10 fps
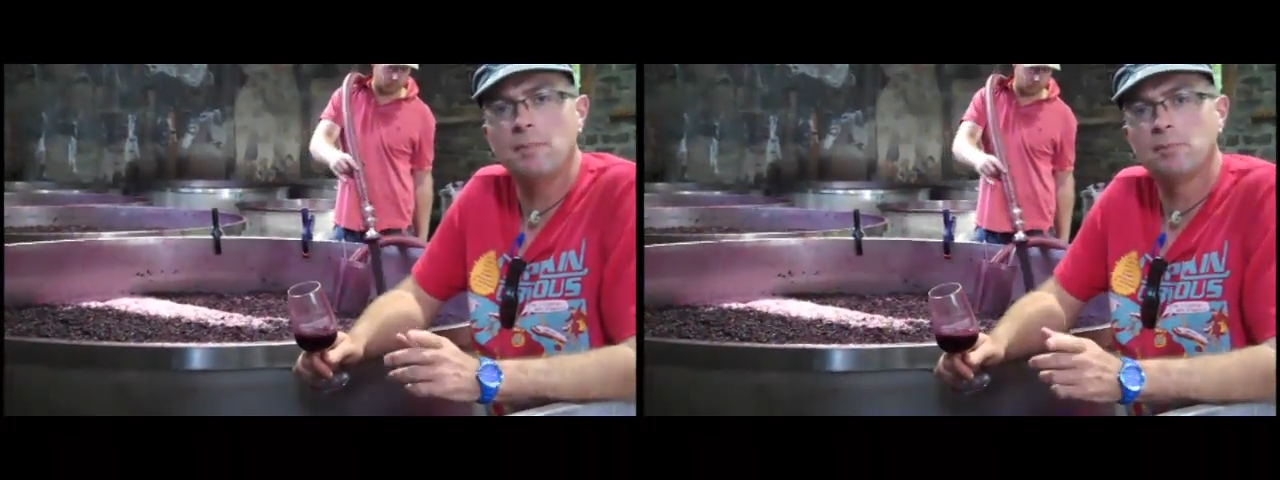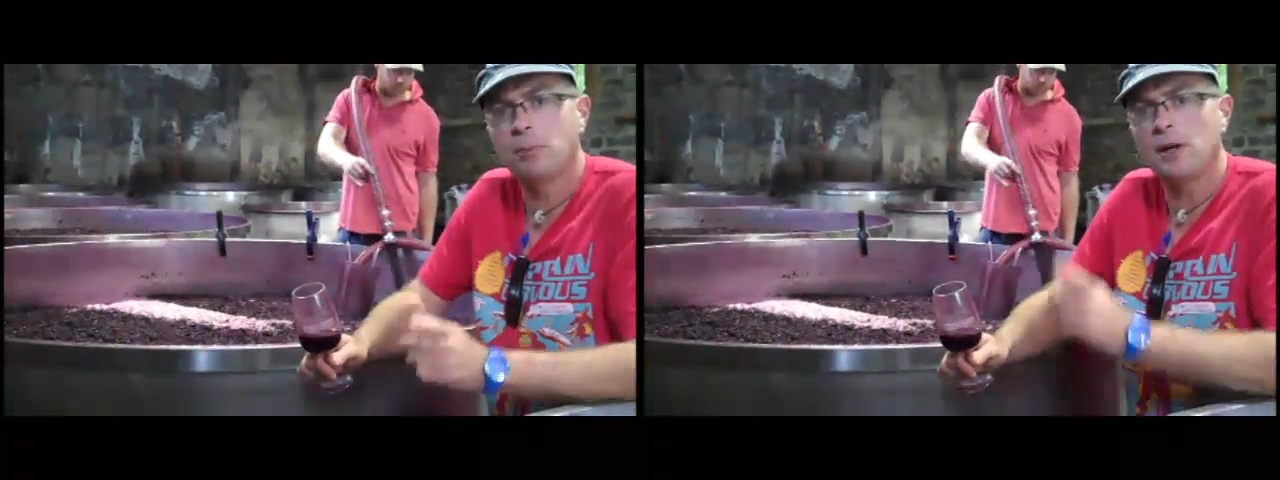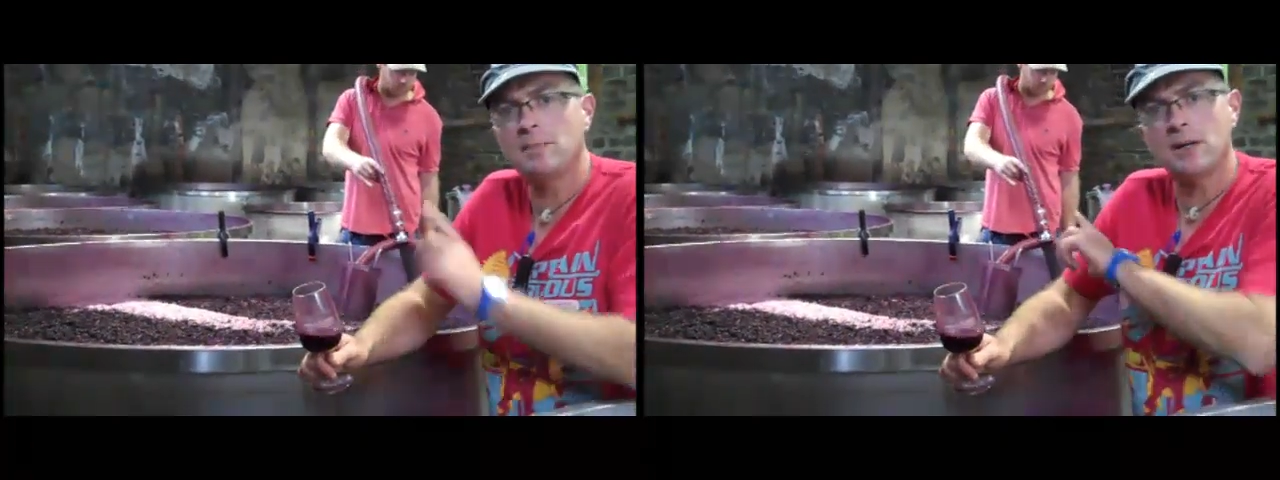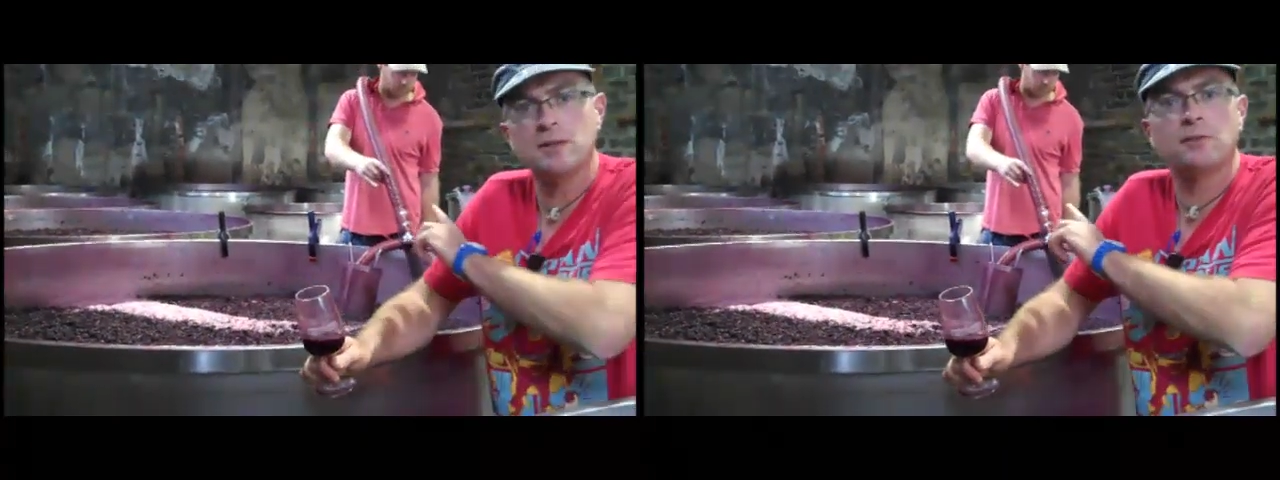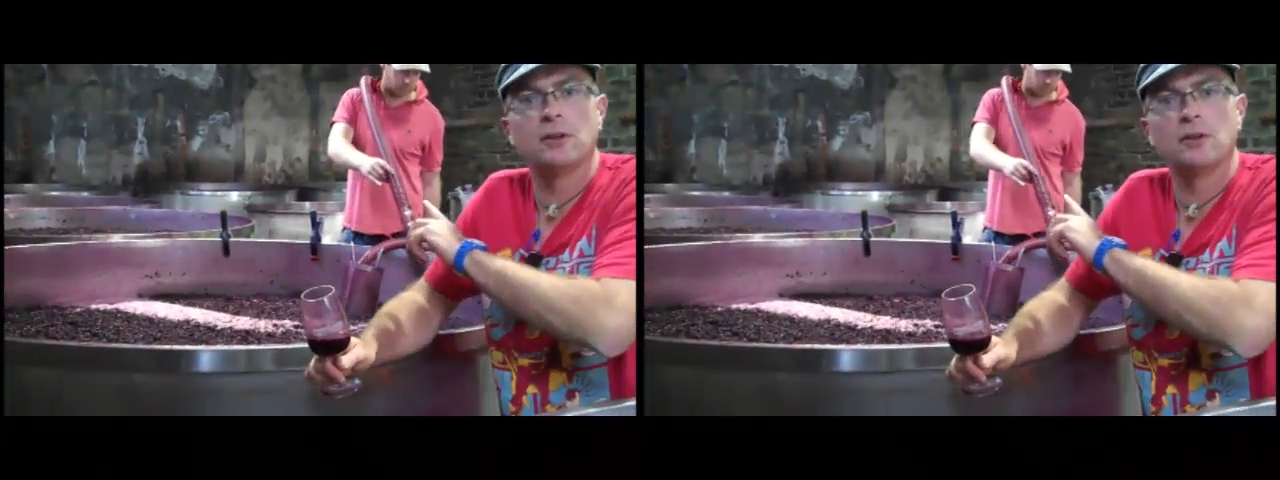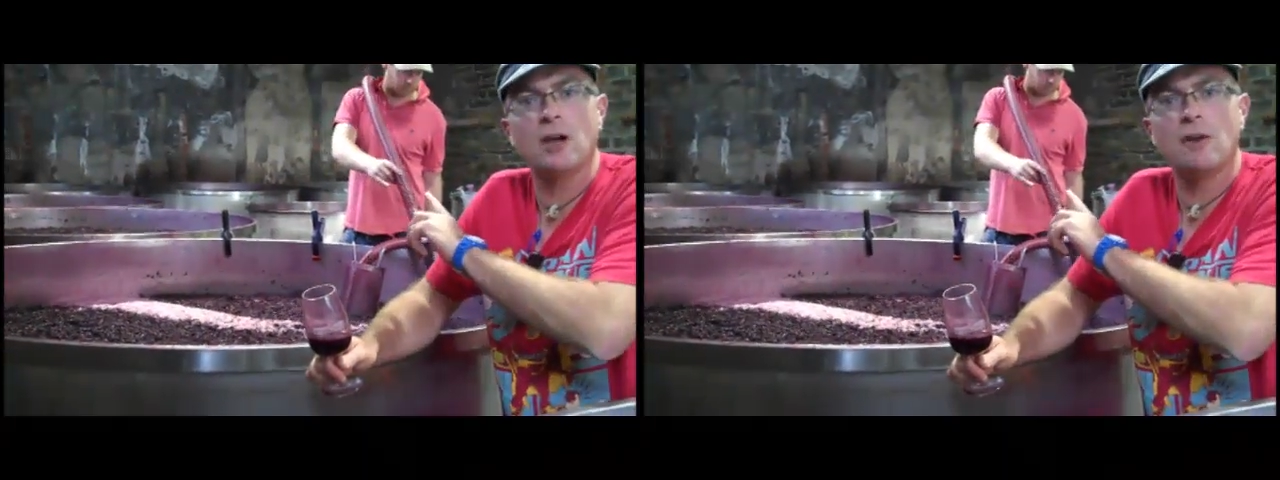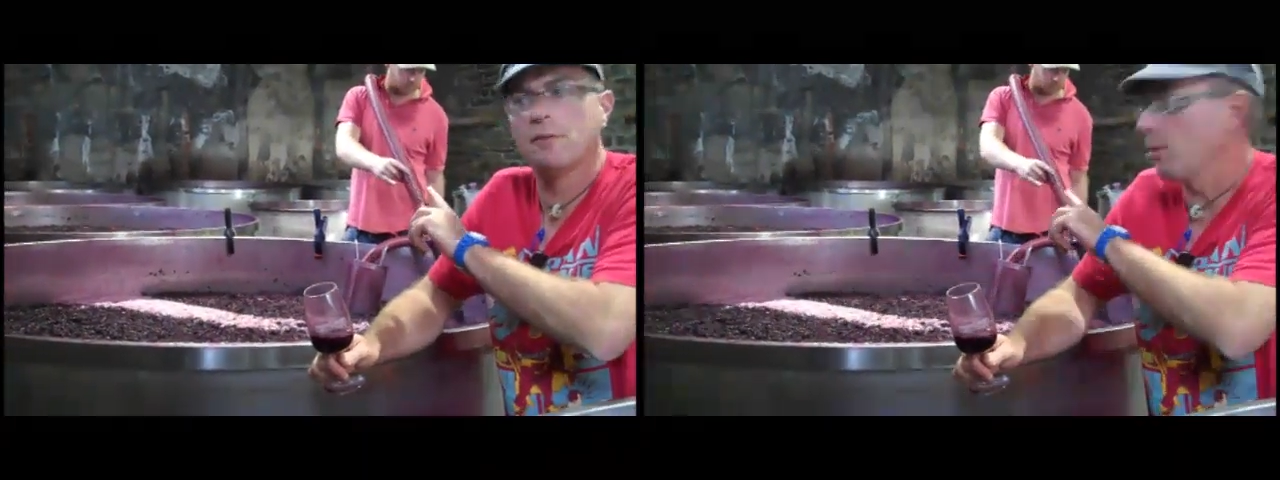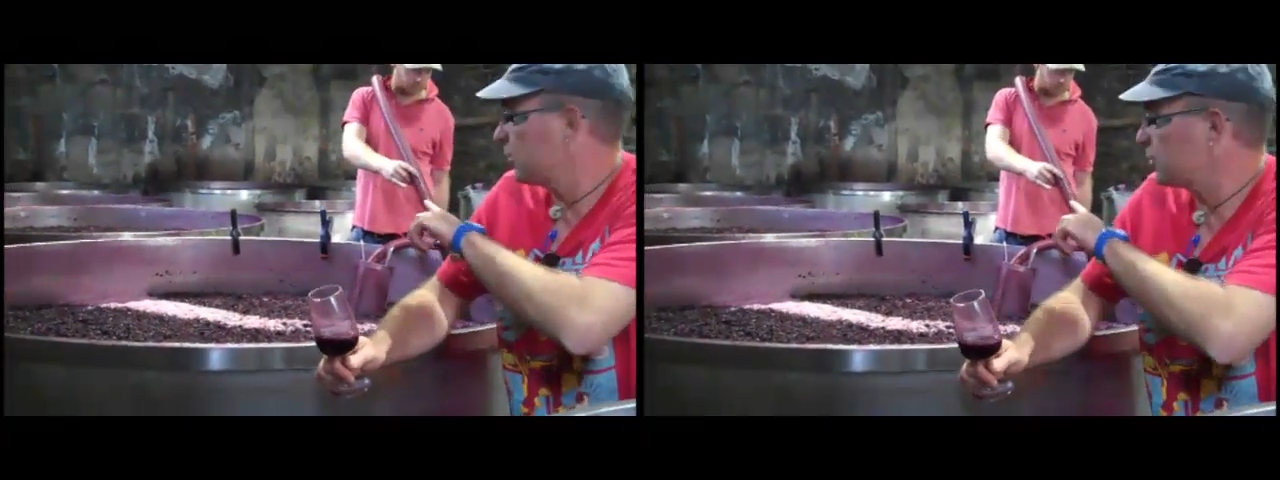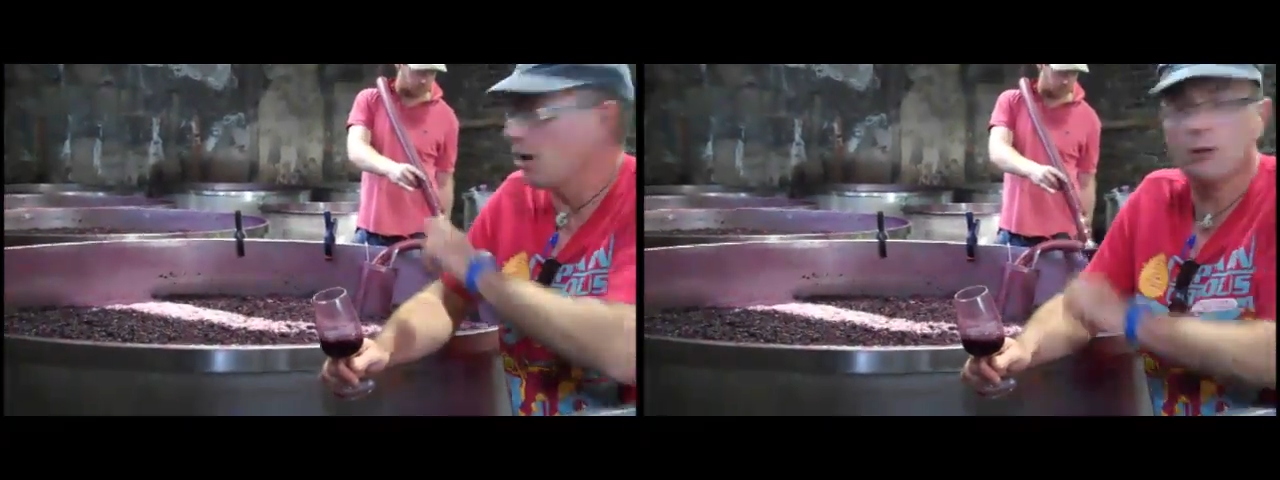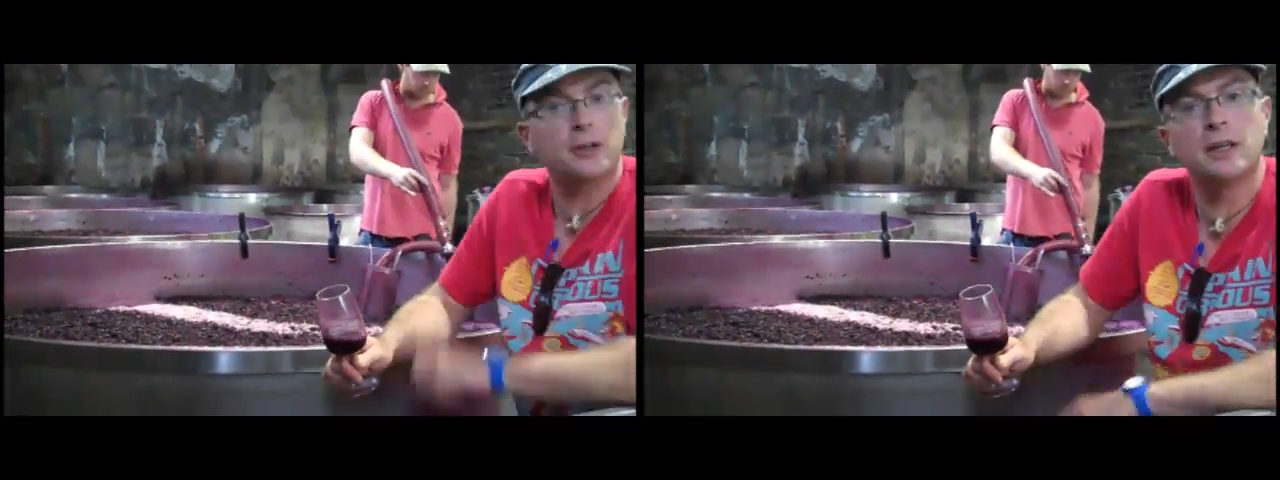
and pretty much if you look over my shoulder,